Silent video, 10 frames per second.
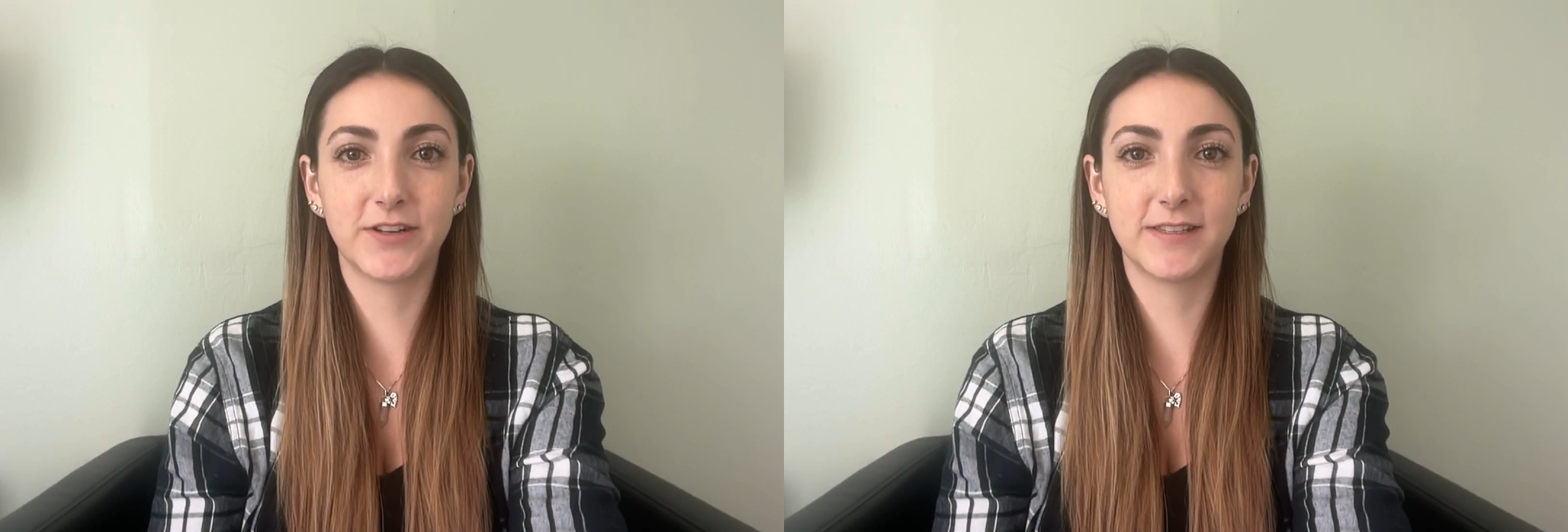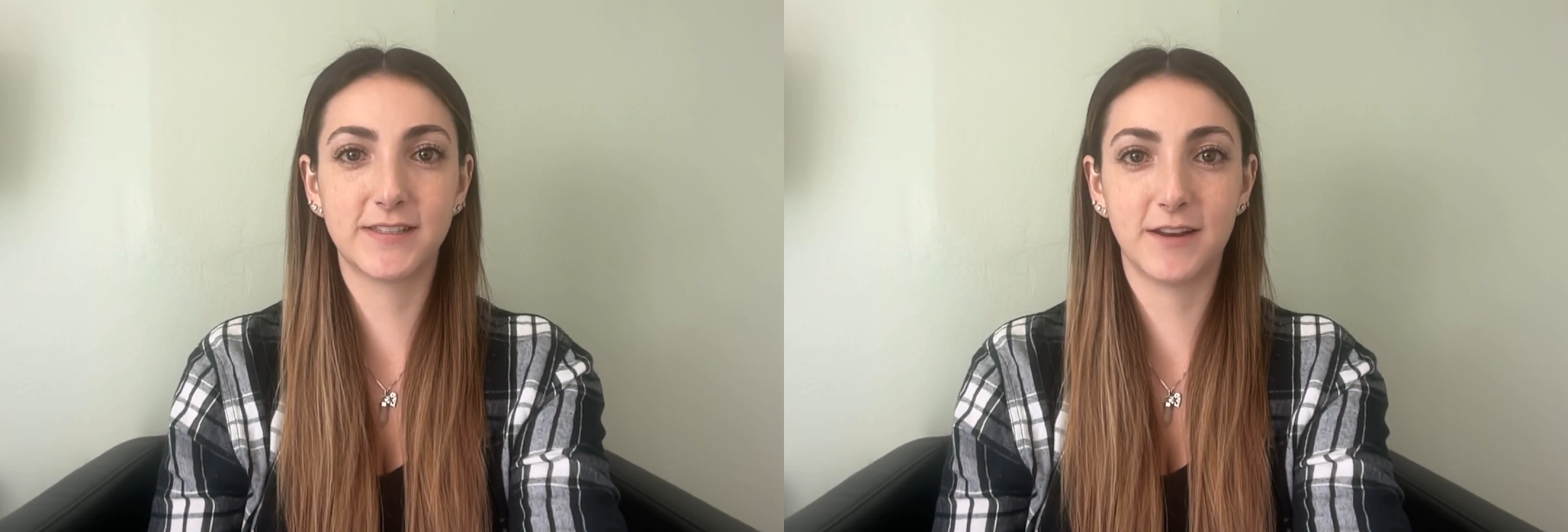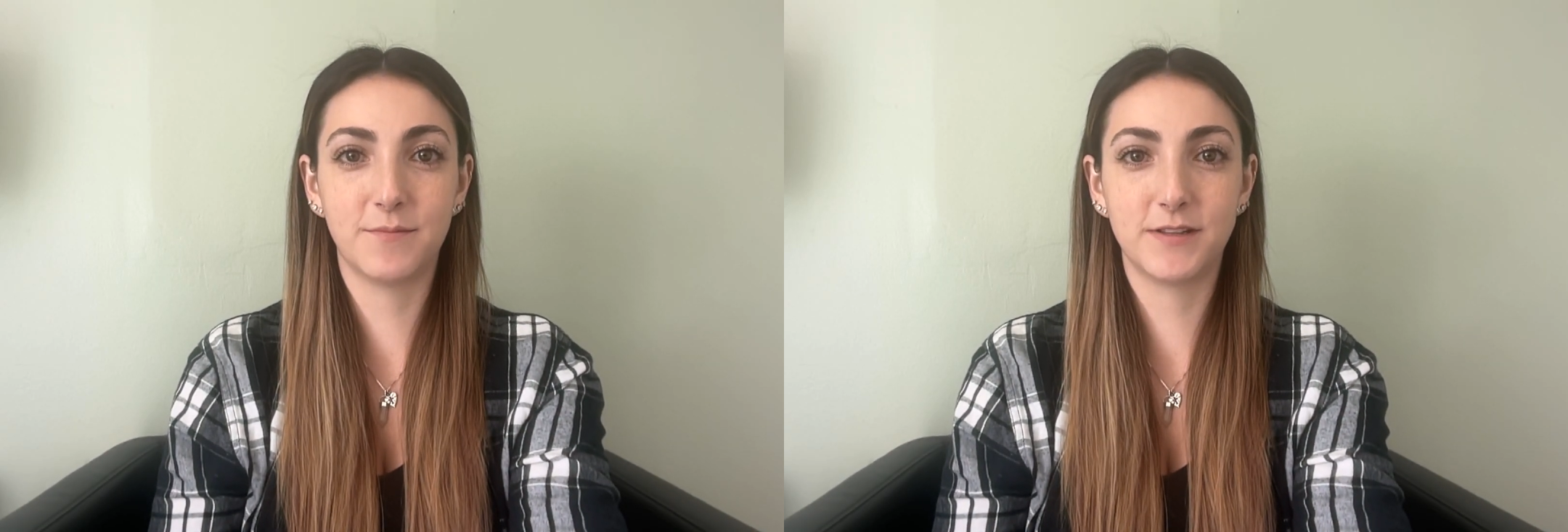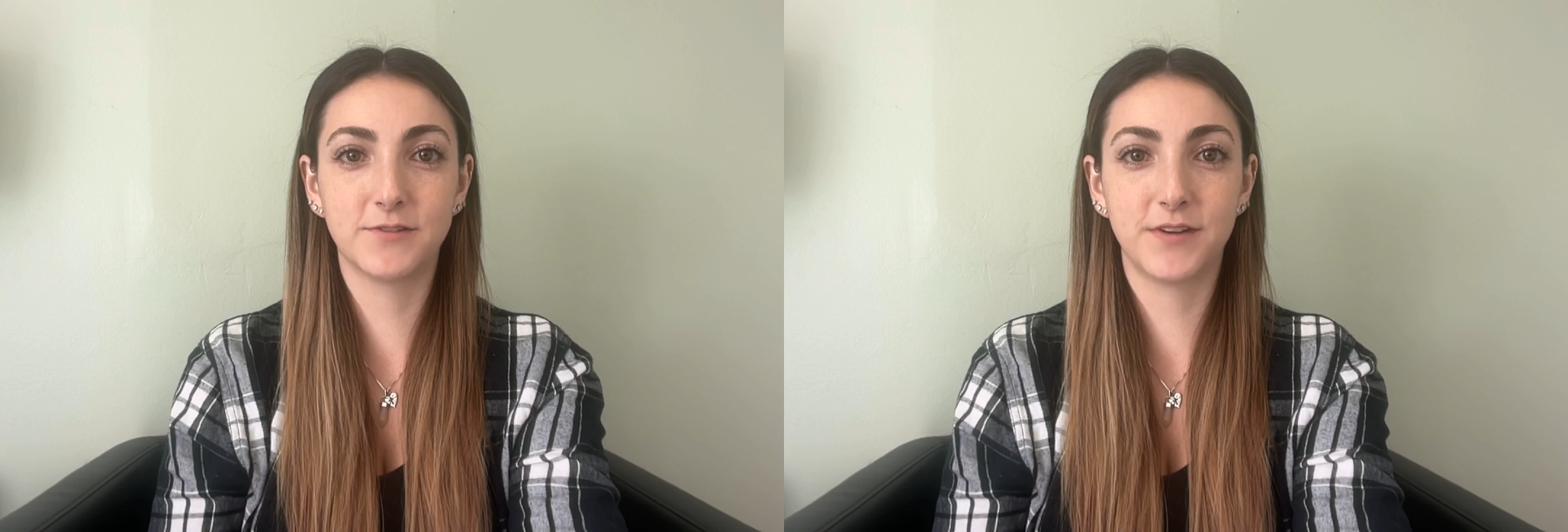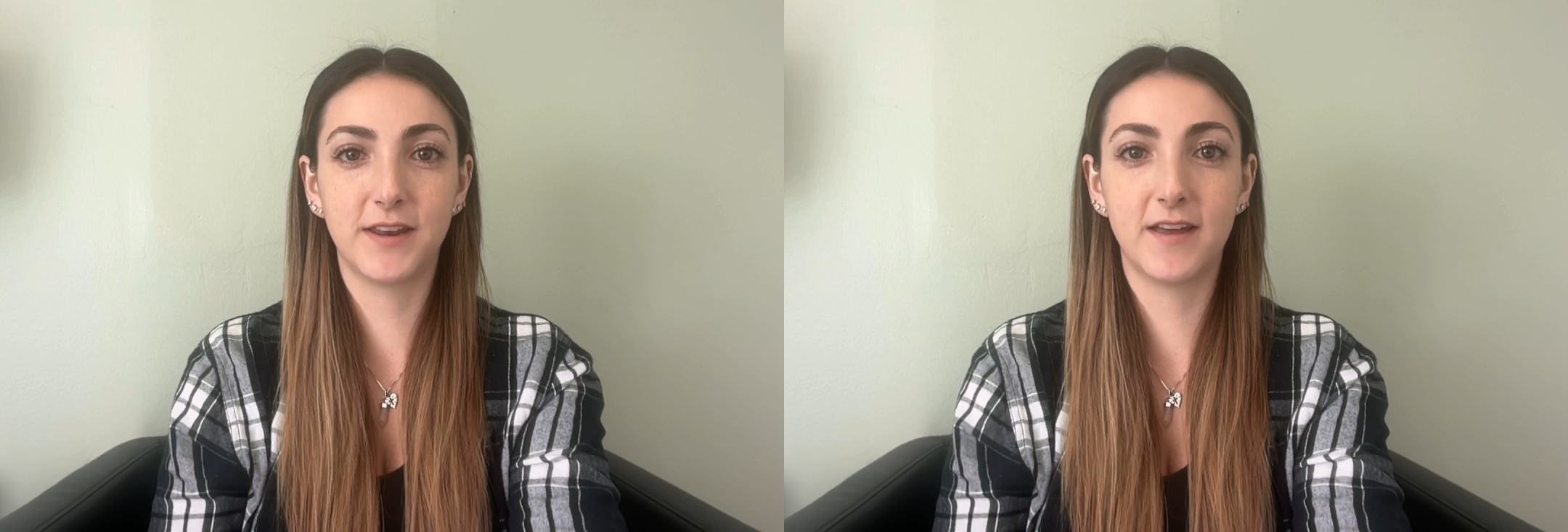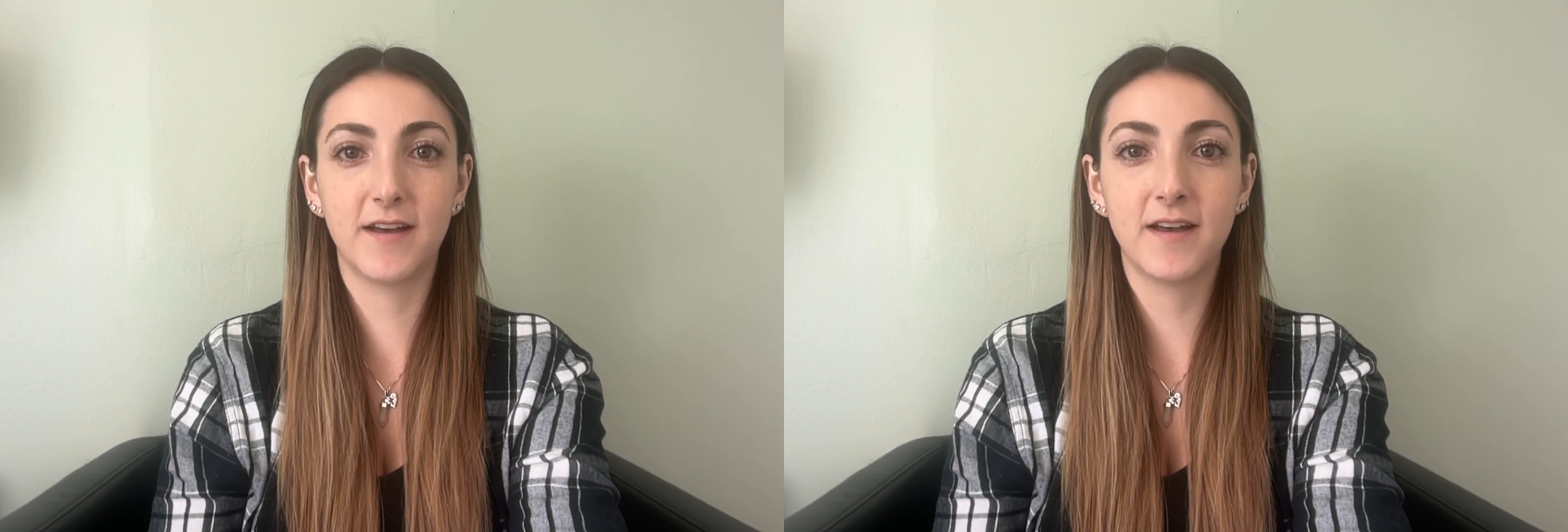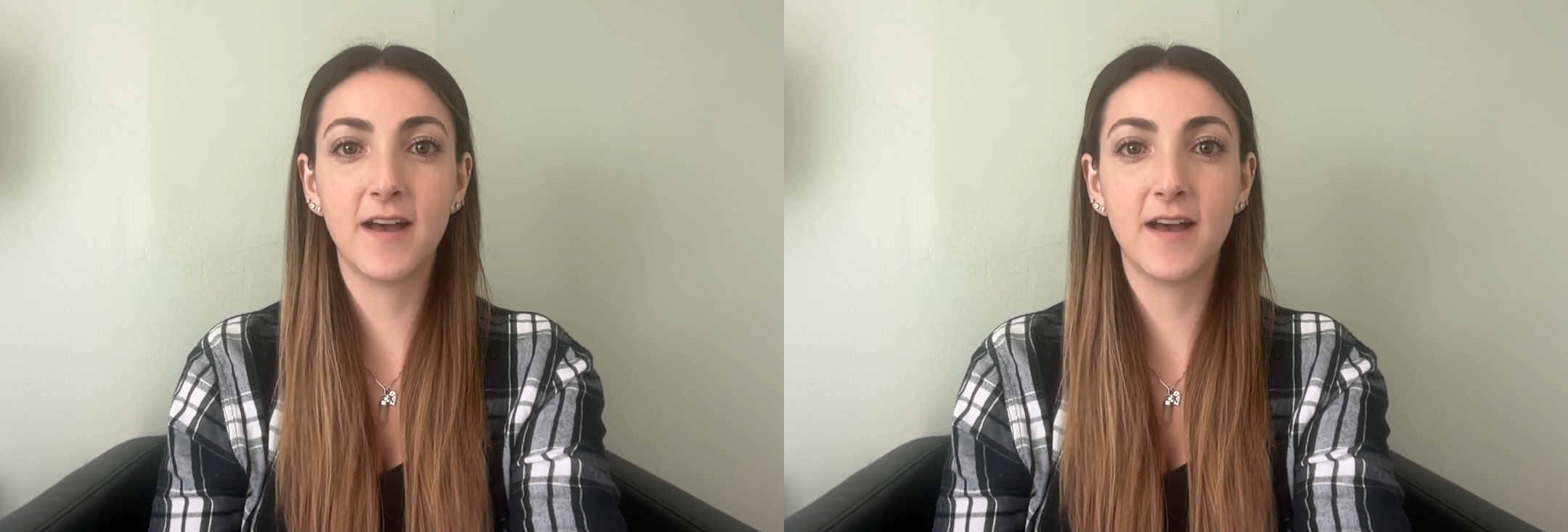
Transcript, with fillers: in the state of Pennsylvania.